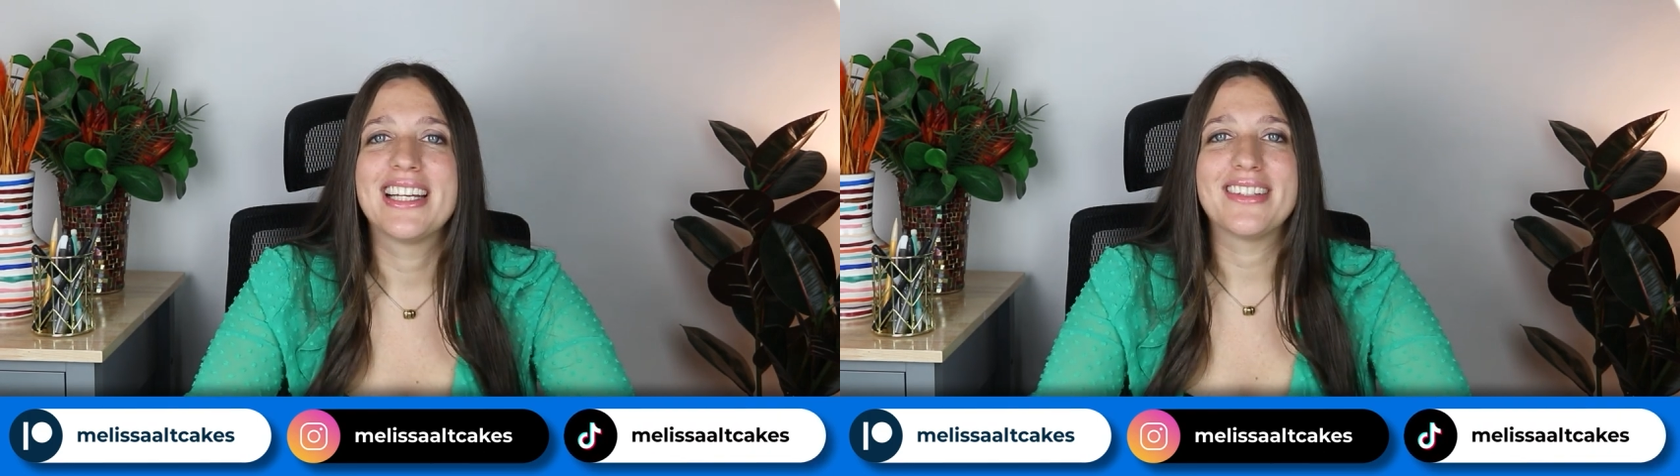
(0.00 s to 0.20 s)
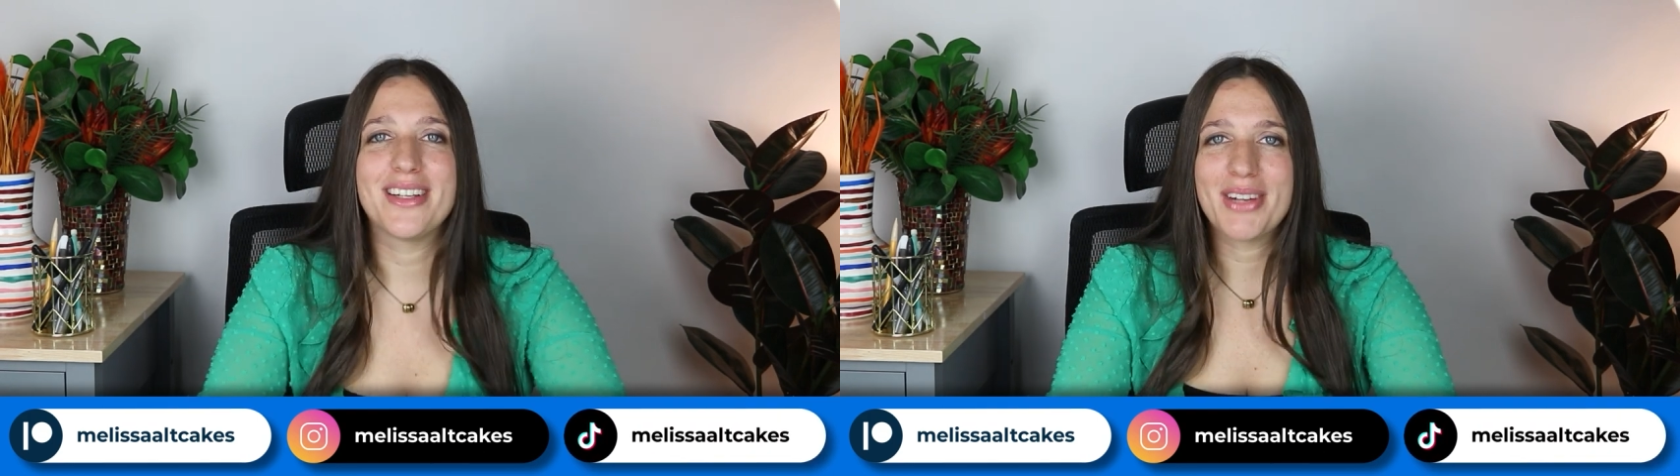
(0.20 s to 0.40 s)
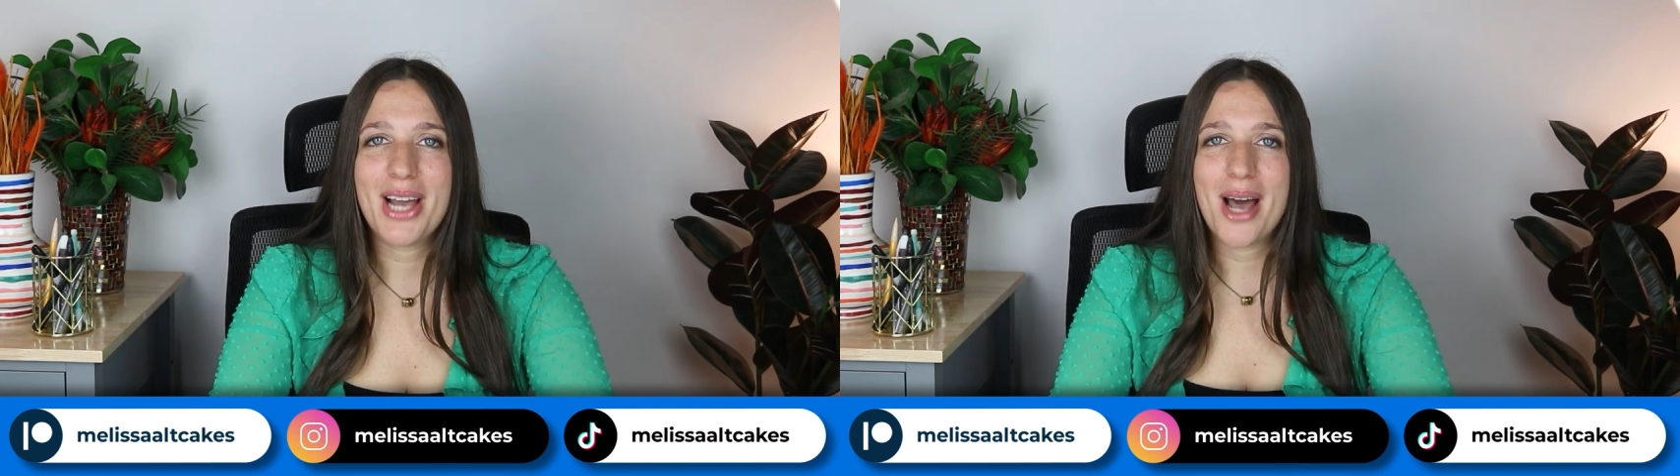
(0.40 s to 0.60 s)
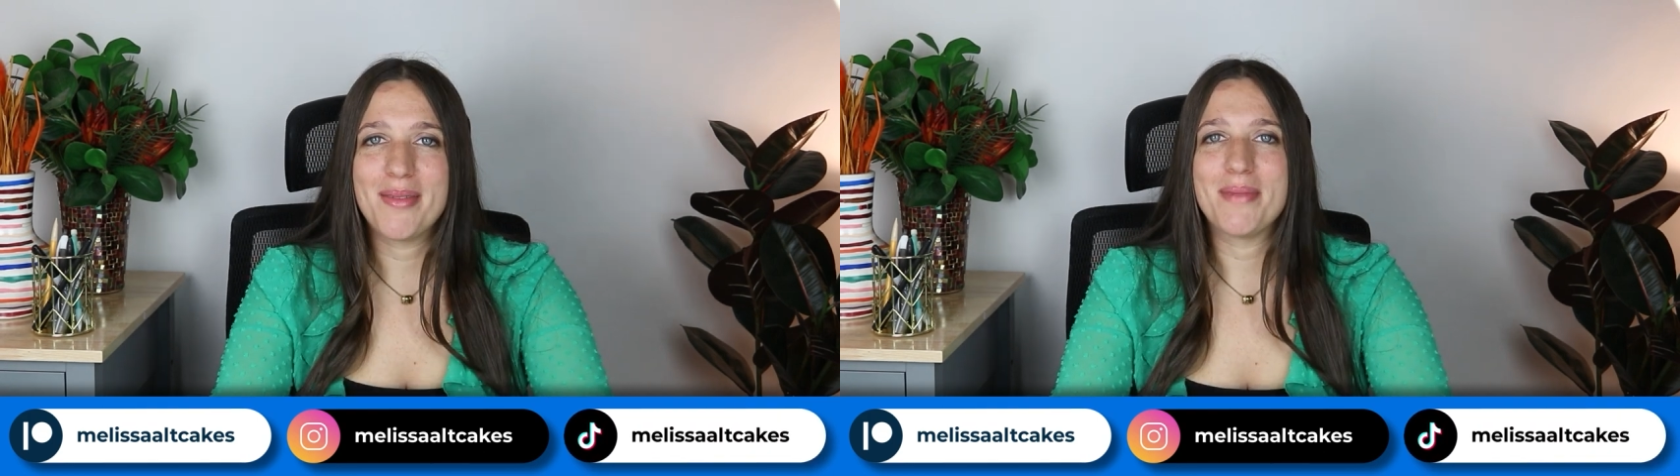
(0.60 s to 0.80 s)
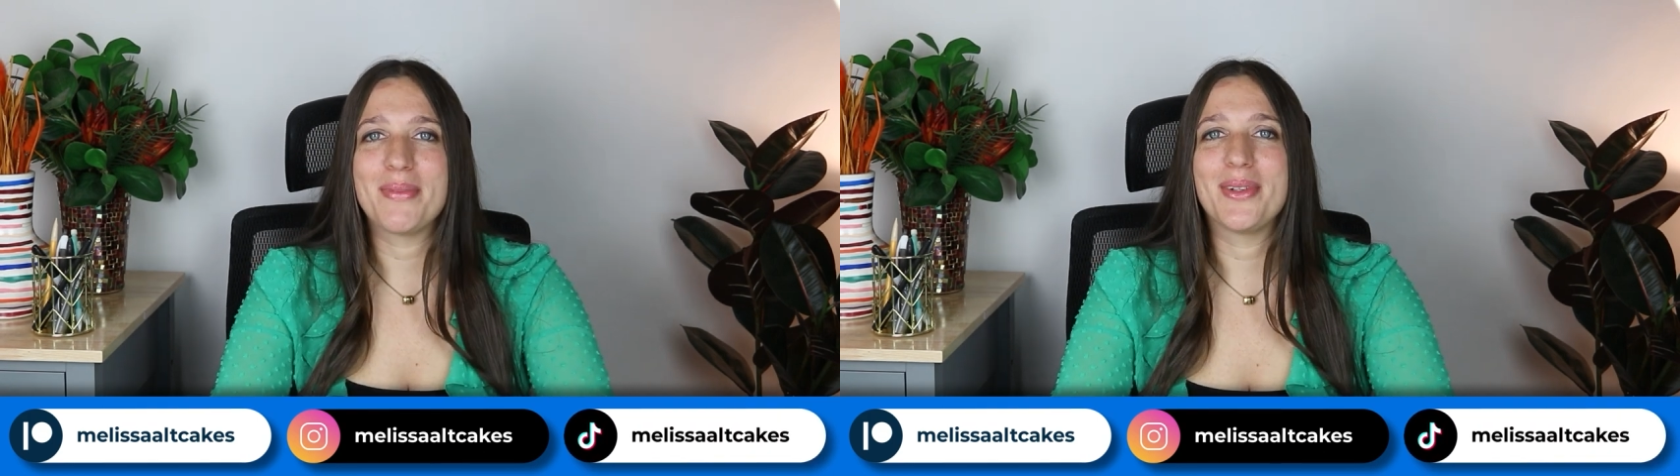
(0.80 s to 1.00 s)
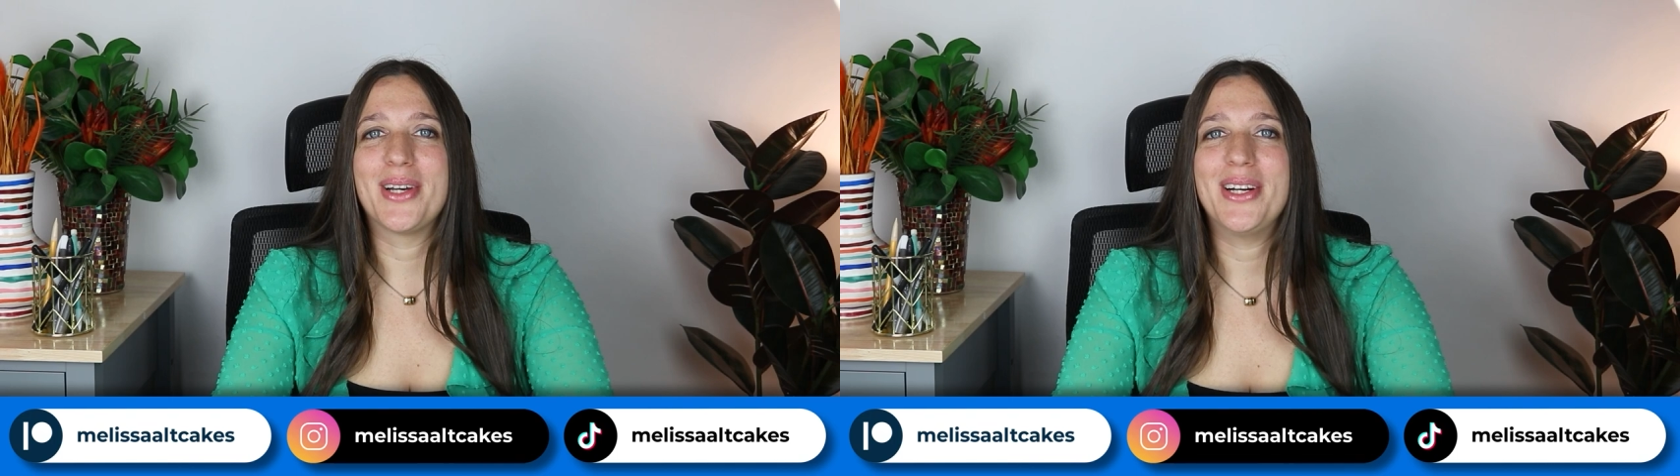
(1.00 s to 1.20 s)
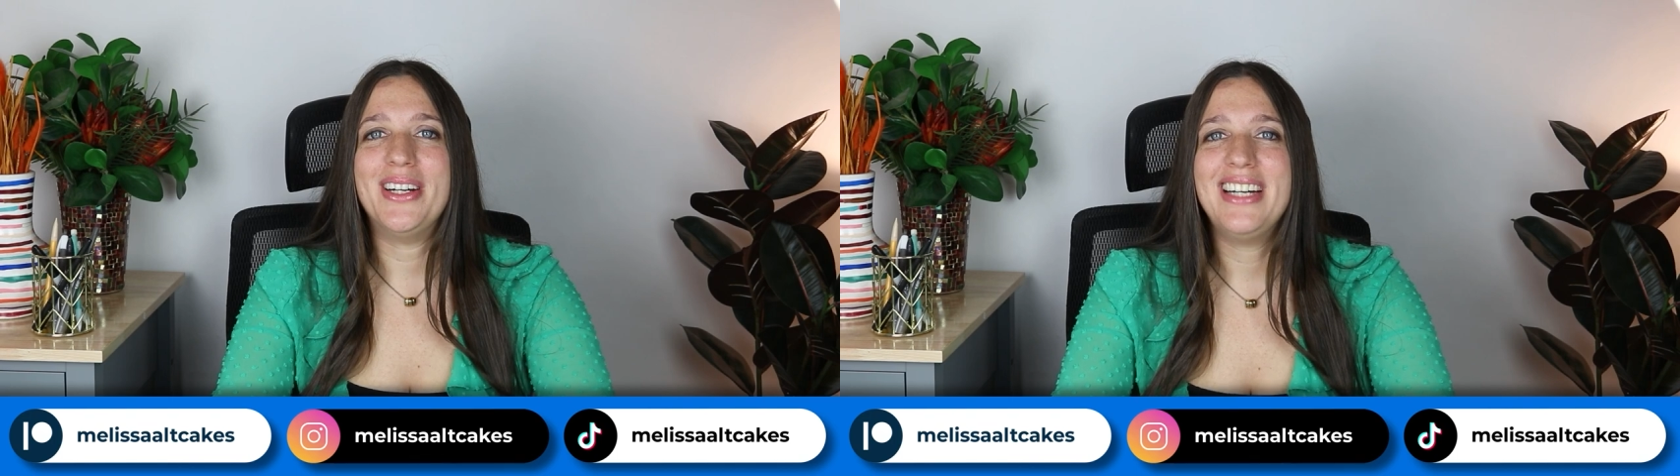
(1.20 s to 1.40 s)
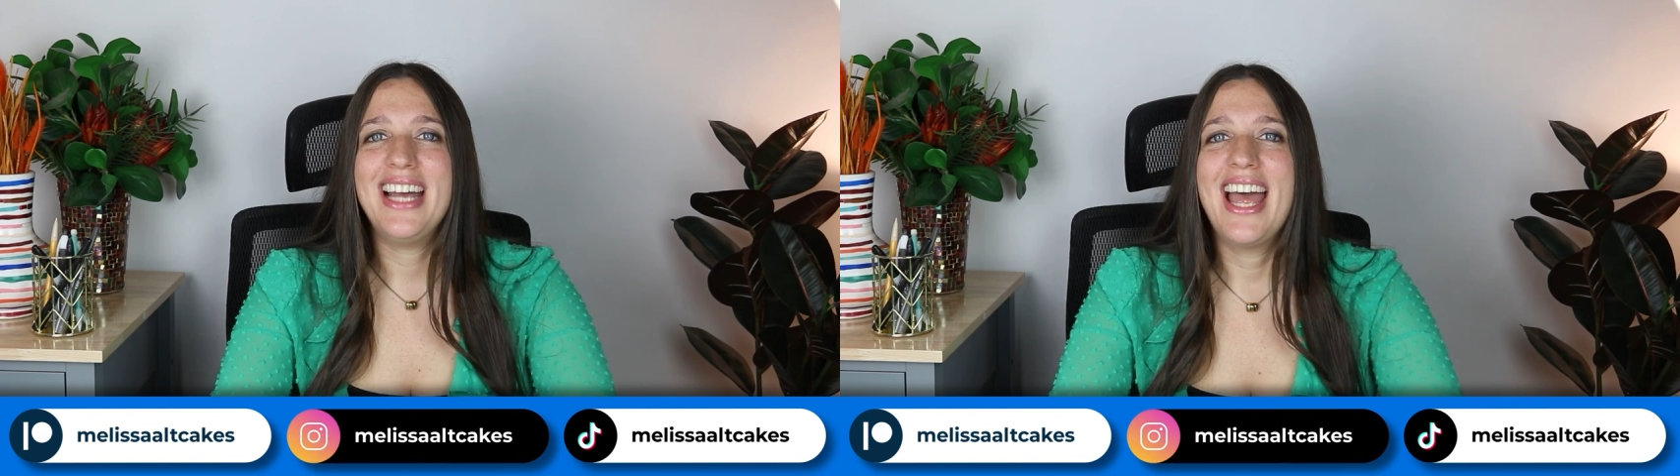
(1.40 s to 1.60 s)
Leave a comment
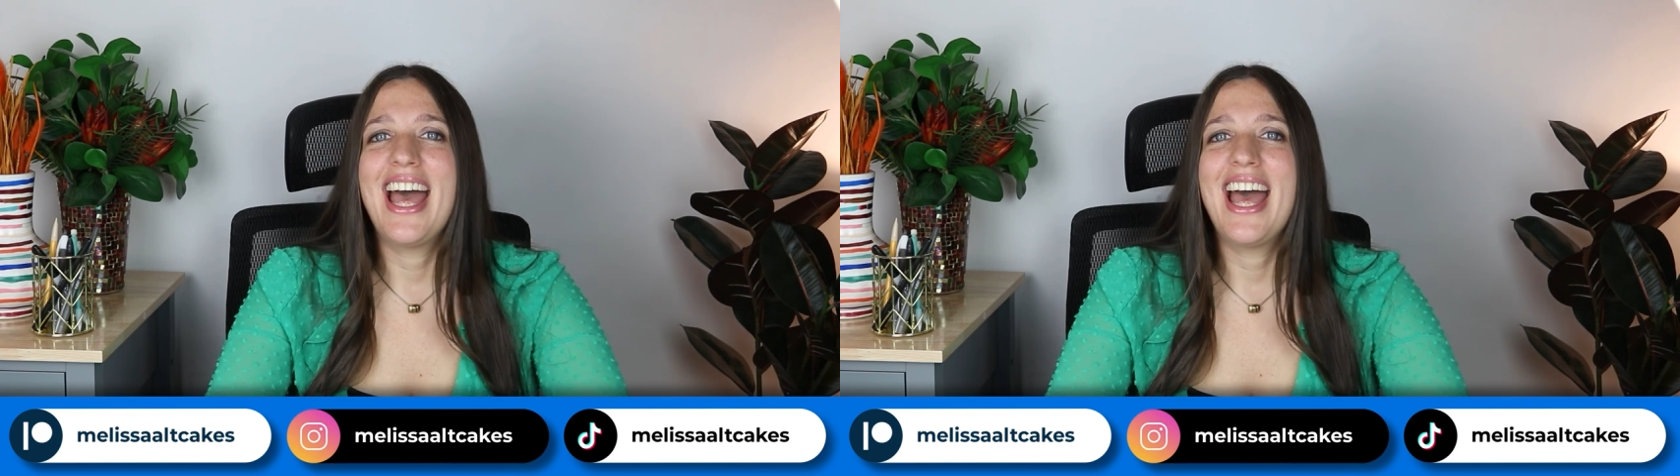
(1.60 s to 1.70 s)
below,